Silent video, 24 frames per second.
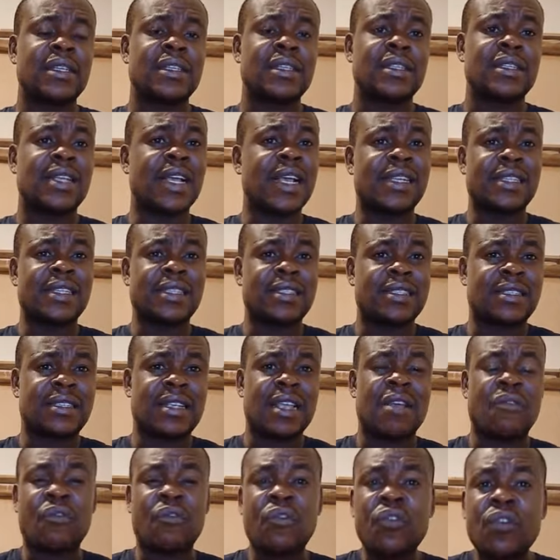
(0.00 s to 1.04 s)
there is
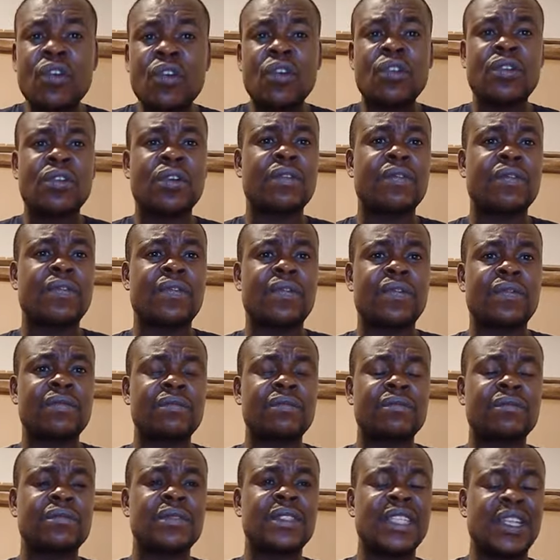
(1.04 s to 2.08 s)
a flood of
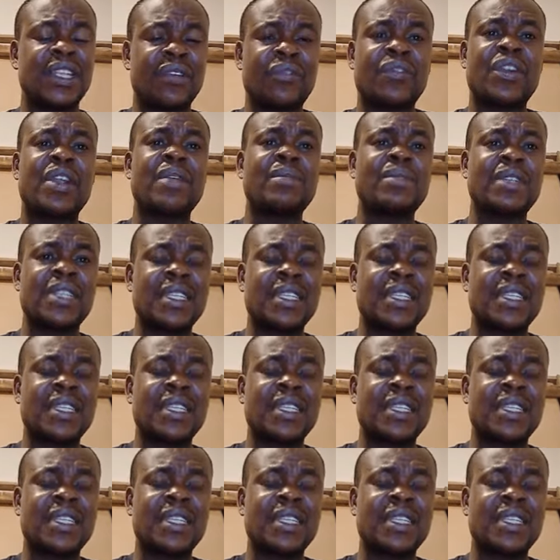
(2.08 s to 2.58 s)
different